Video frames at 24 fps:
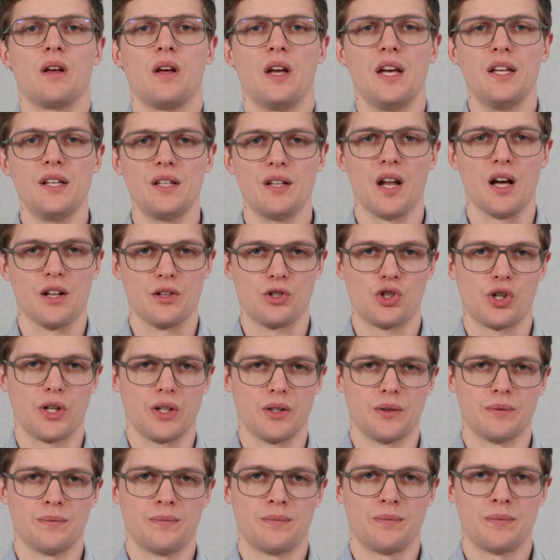In a nutshell,
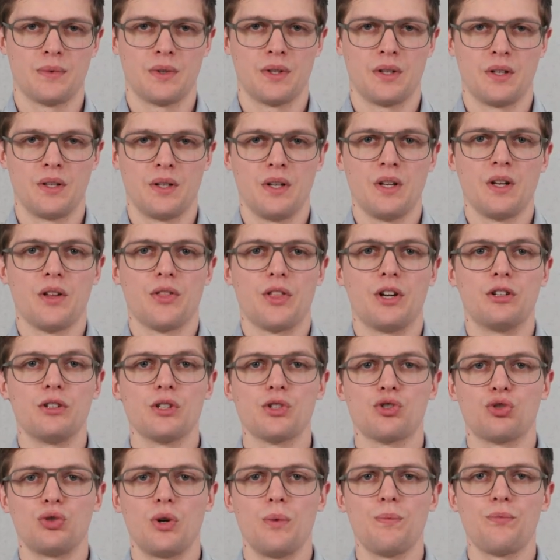there
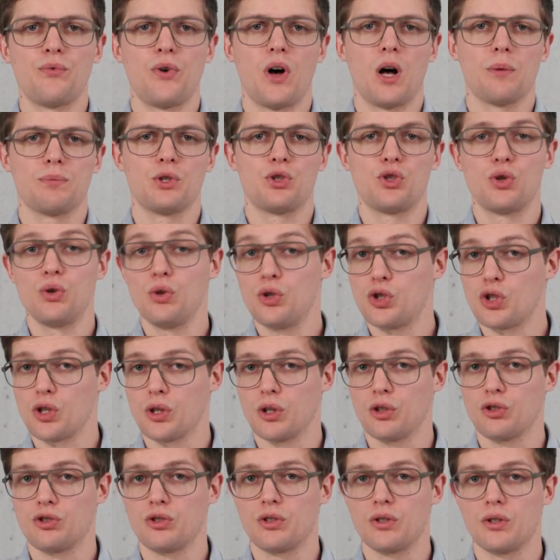is room for up to 2
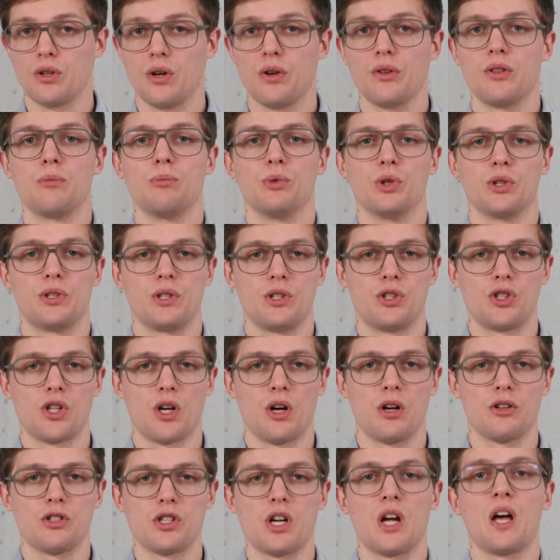children on the
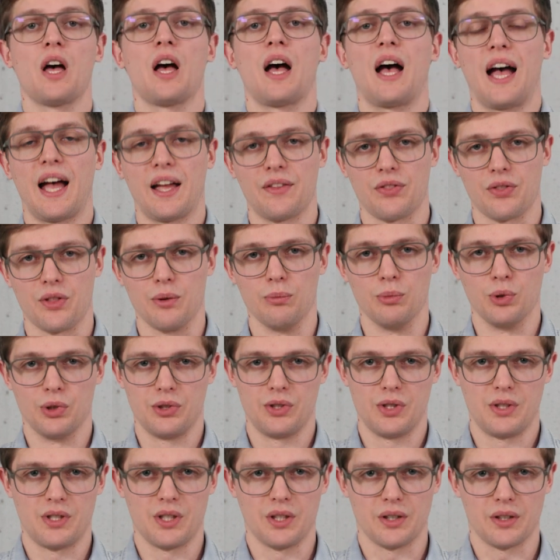Multicharger and the
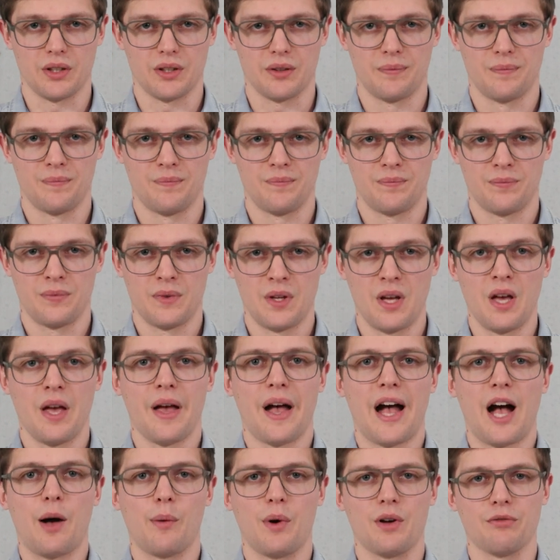Multitinker.
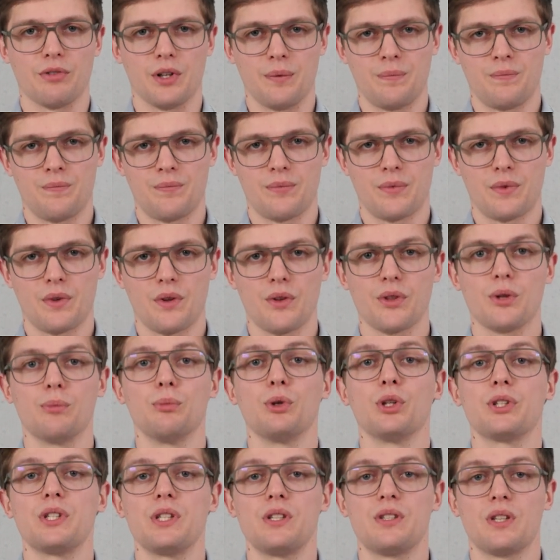However, the
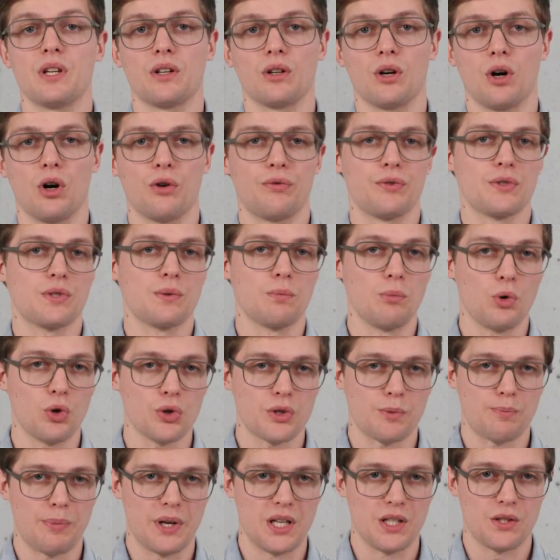Multitinker offers more
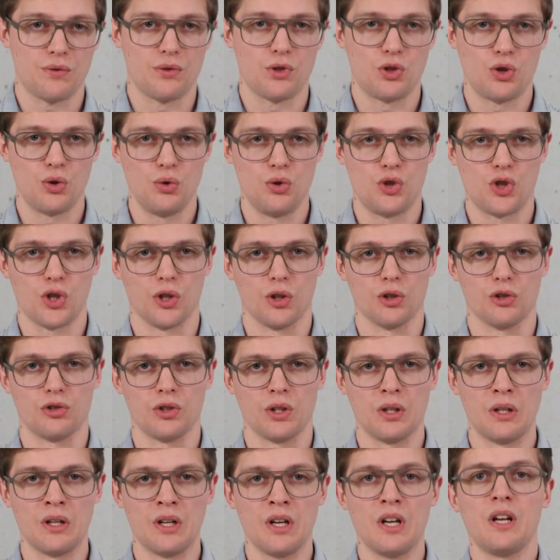space for 2
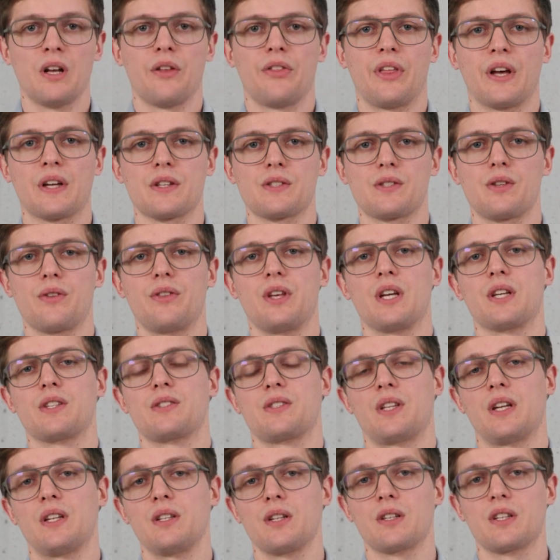children thanks to the
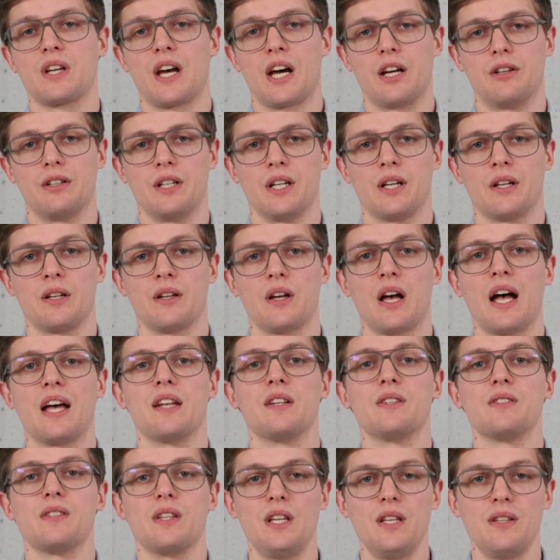extended carrier and
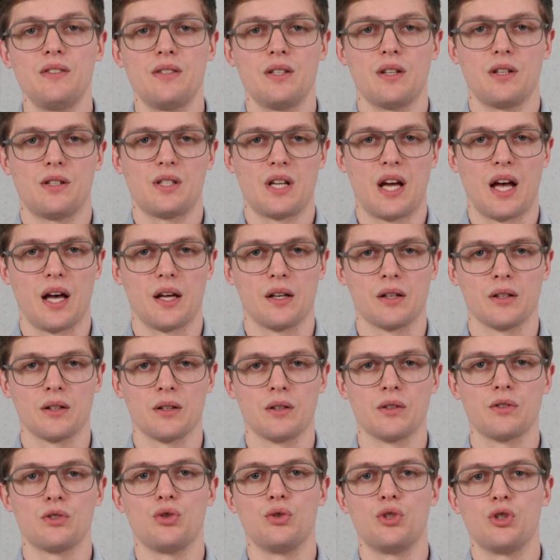is easier to handle
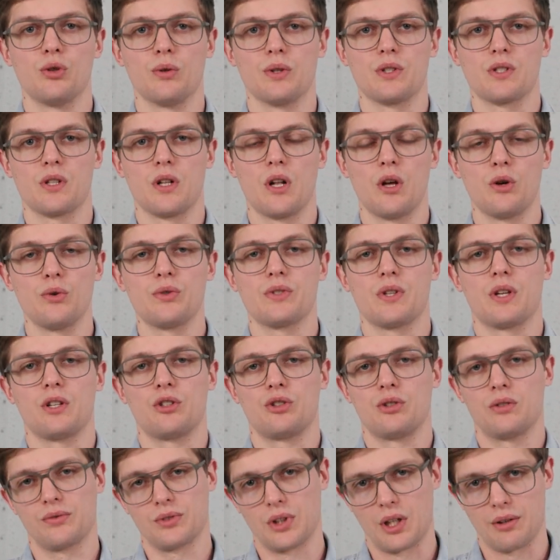due to its low
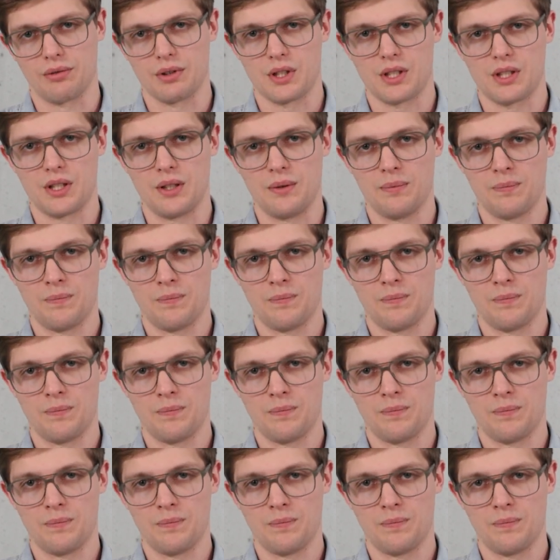centre of gravity.